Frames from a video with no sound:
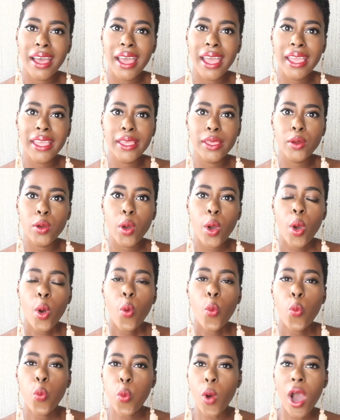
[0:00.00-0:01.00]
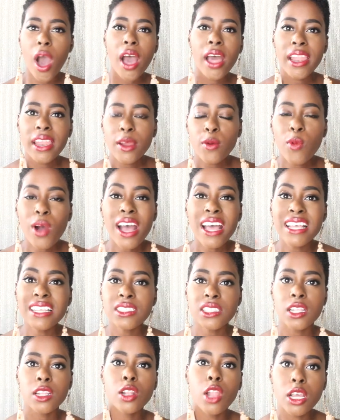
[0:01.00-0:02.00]
Hey, what, what
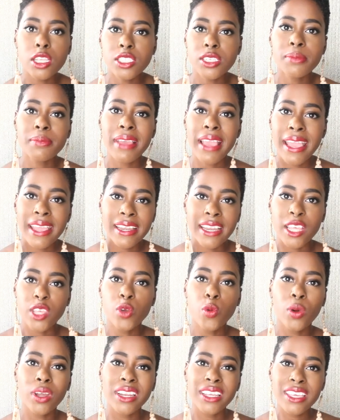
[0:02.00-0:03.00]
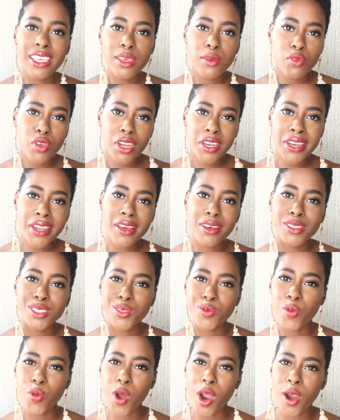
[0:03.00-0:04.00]
is the logic behind it? You wanna keep your nails
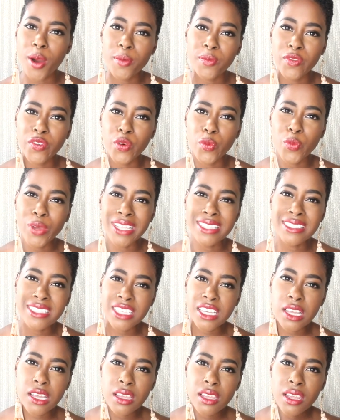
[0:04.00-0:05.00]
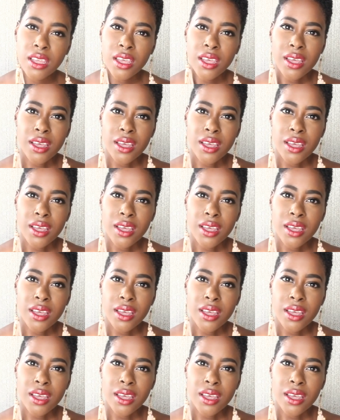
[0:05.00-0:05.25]
warm for winter?